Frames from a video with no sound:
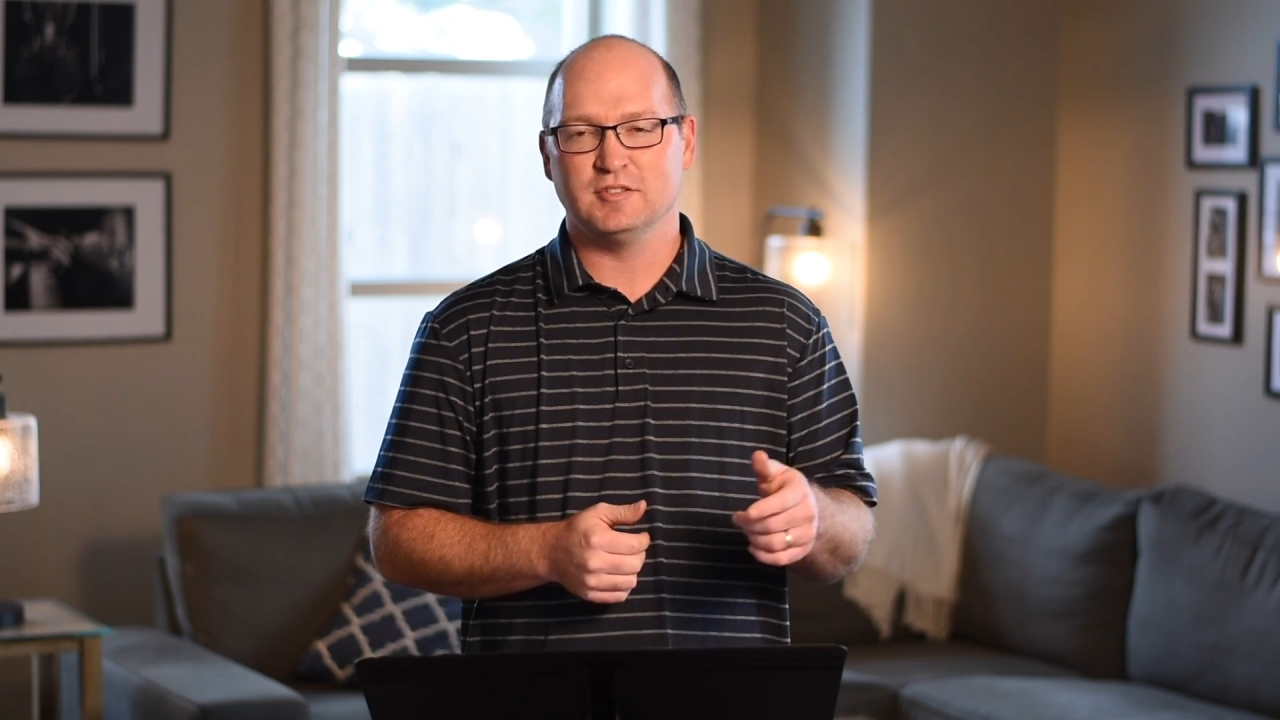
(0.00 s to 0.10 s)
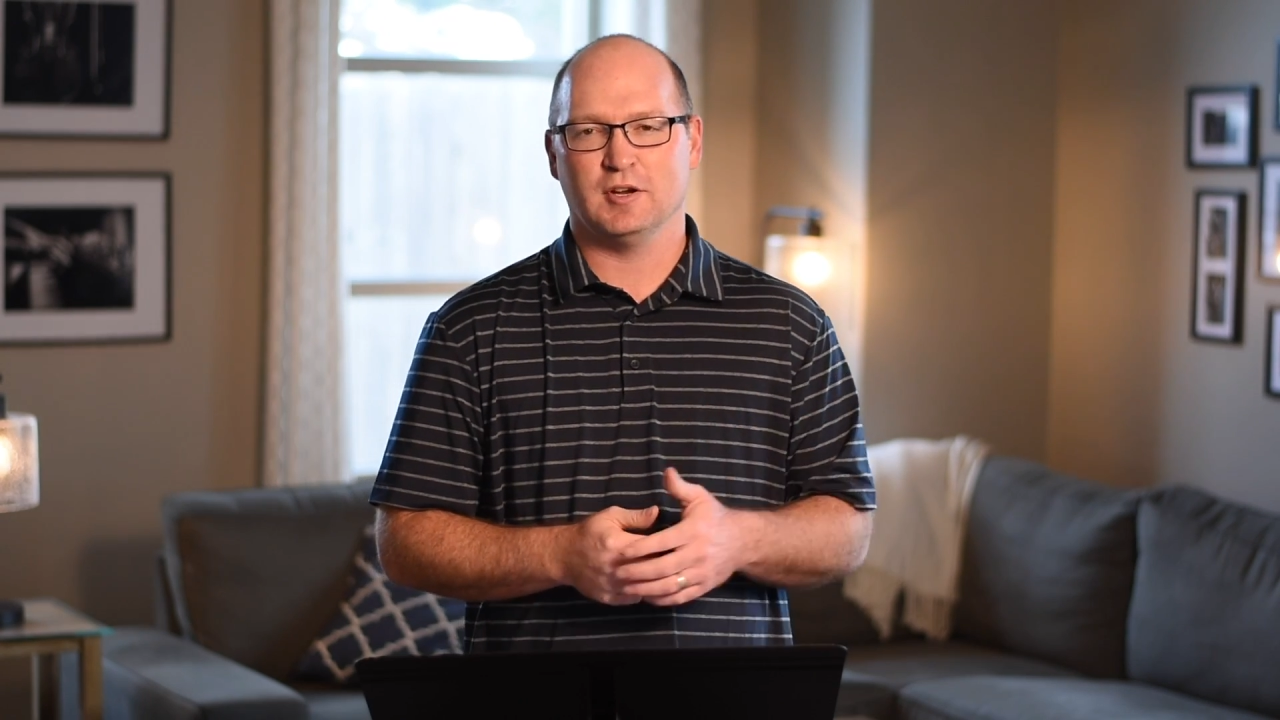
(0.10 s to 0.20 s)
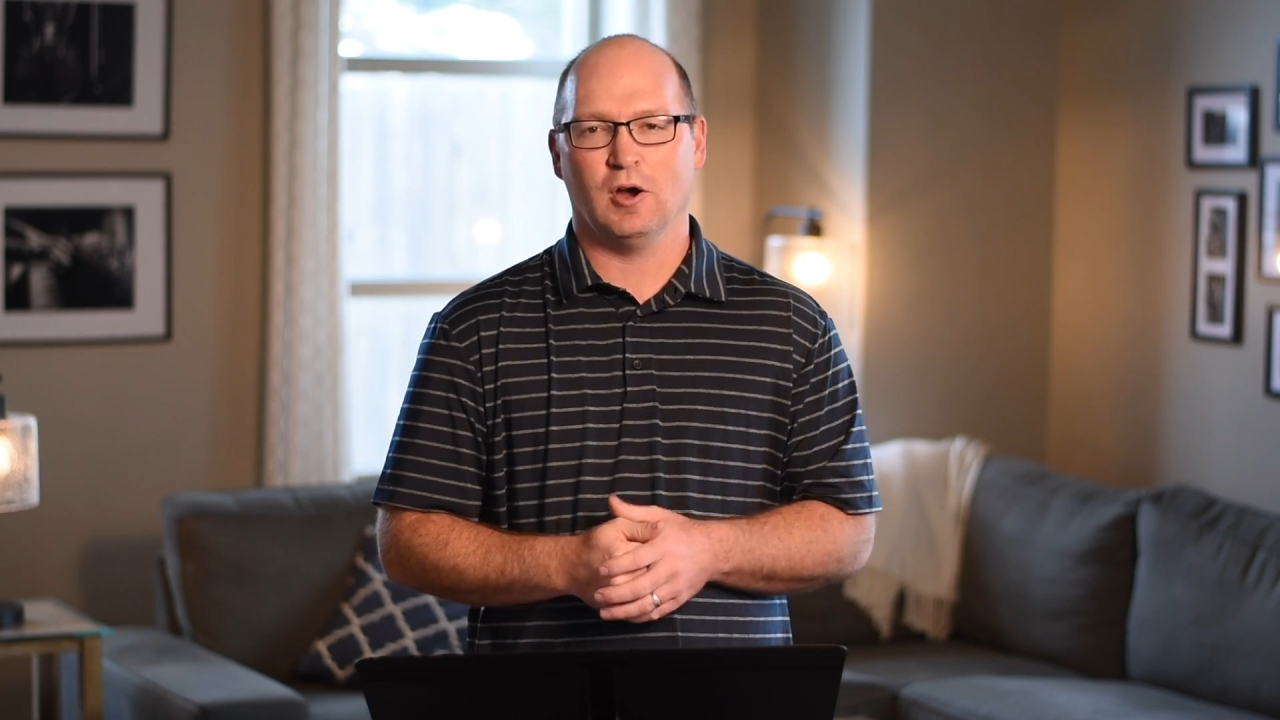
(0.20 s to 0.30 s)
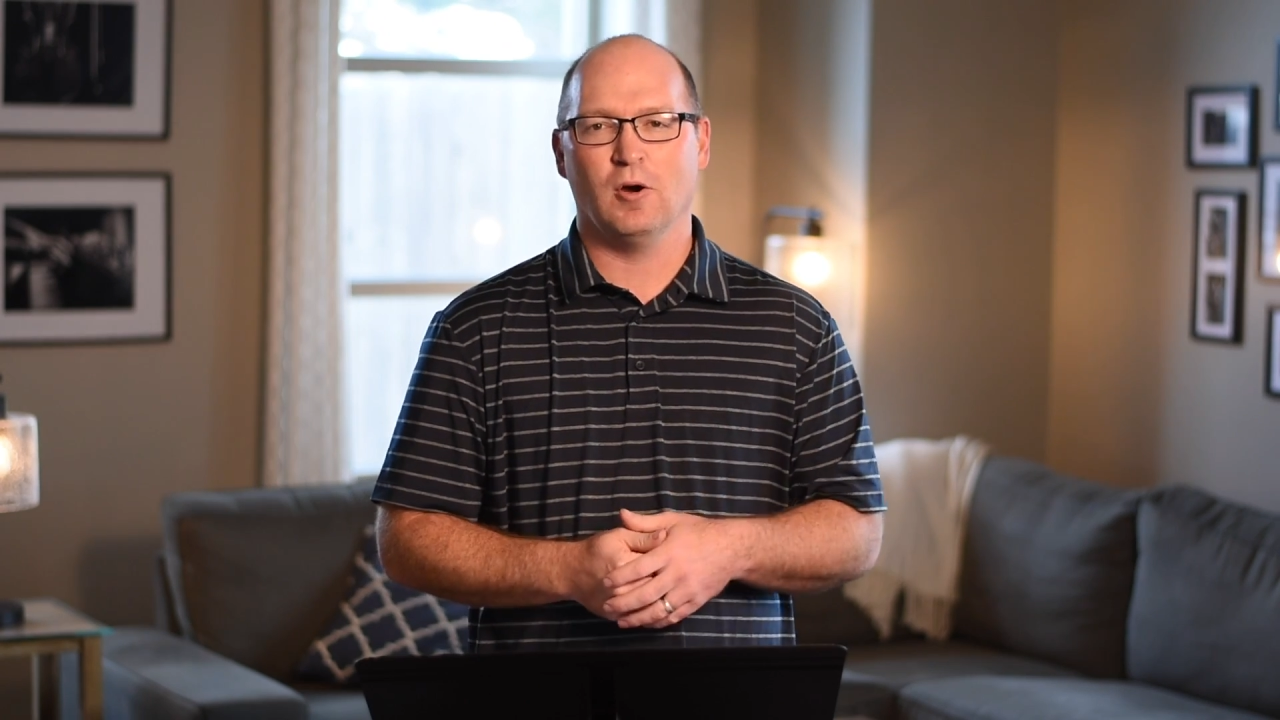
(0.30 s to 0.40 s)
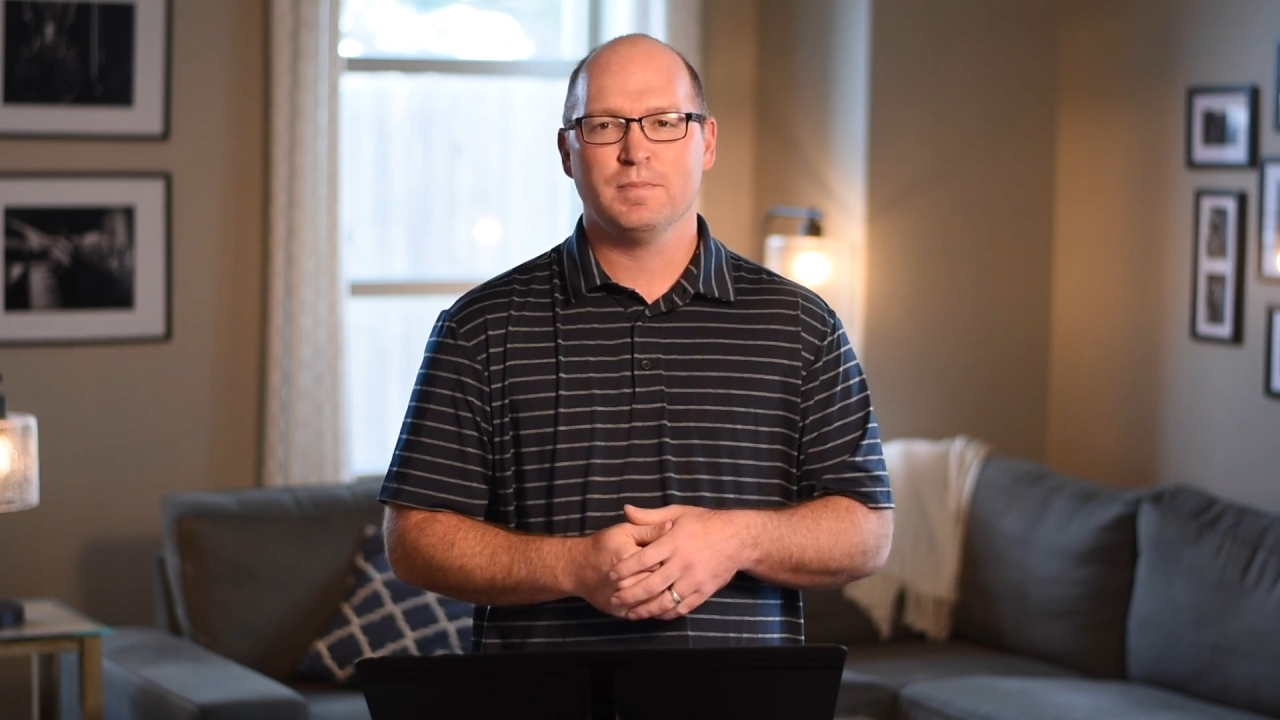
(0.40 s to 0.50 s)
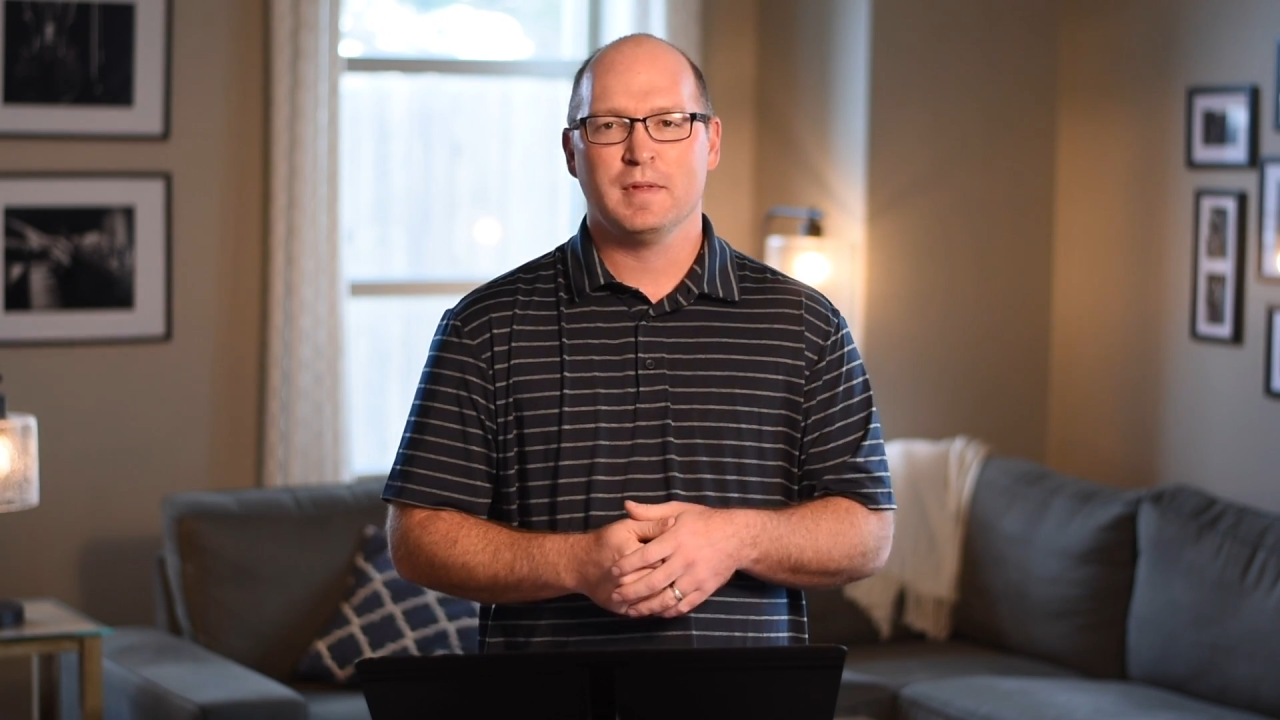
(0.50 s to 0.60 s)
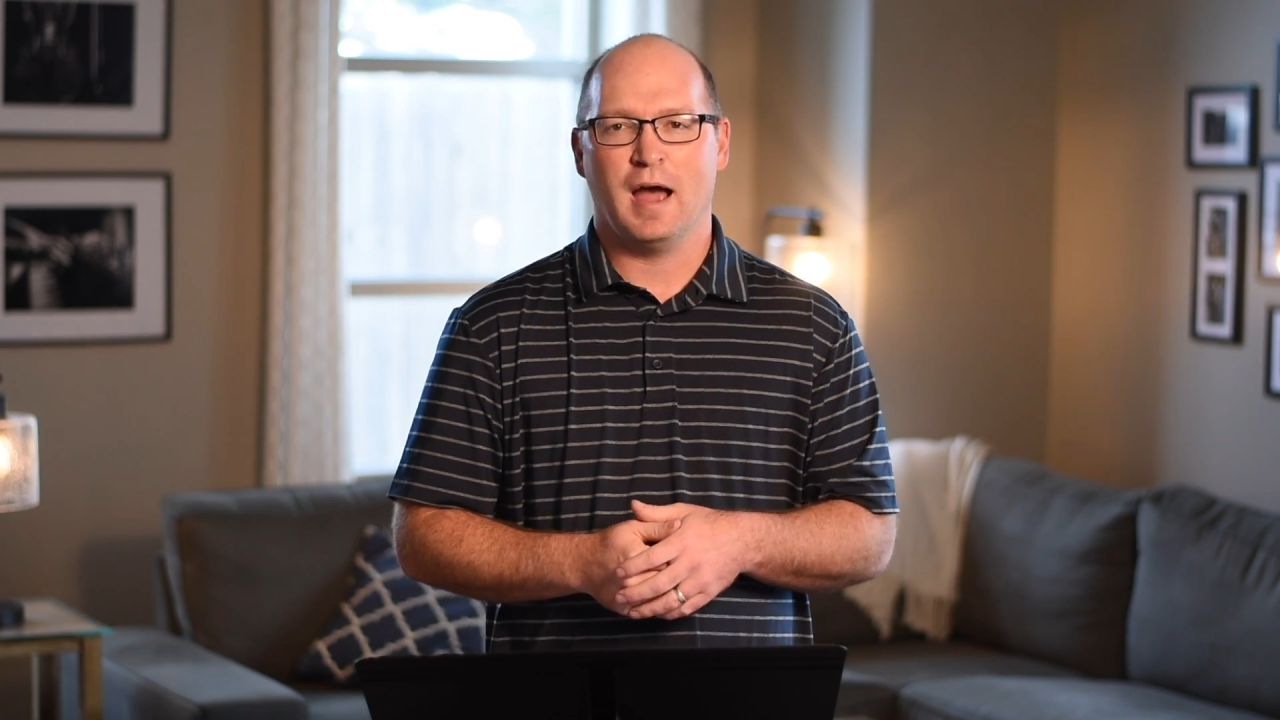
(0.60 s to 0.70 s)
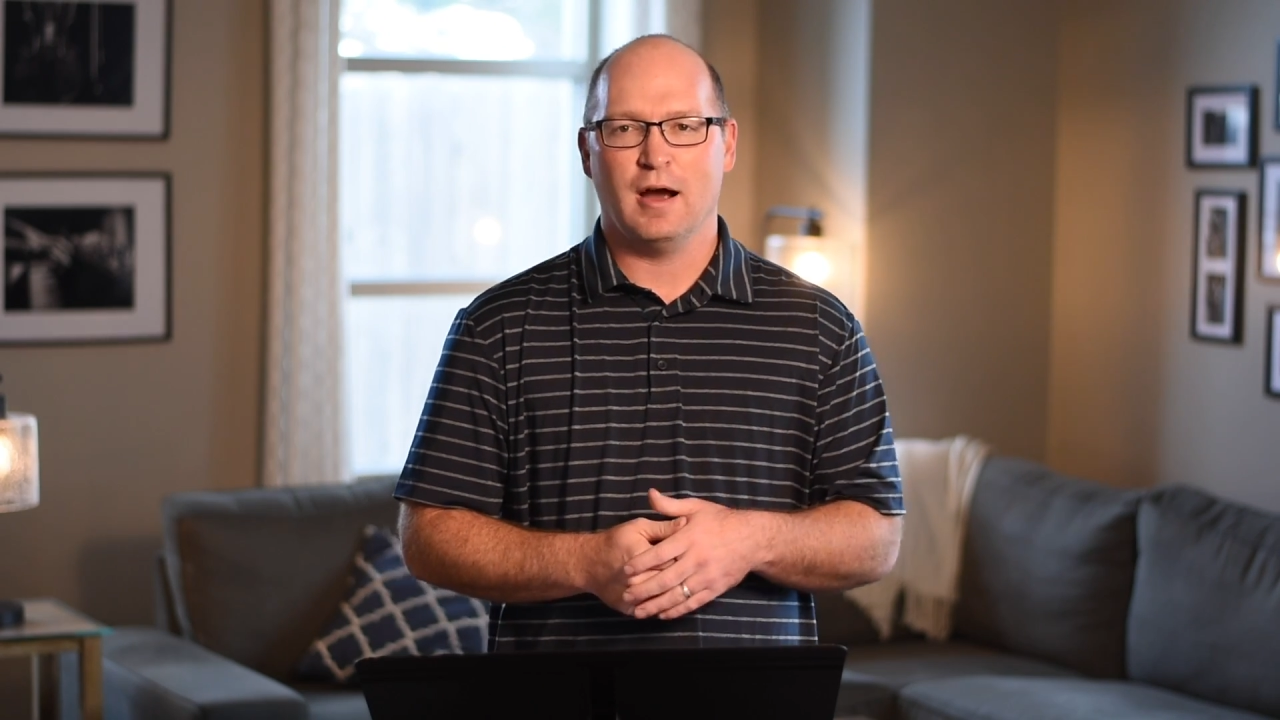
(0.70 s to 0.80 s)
weeks ago,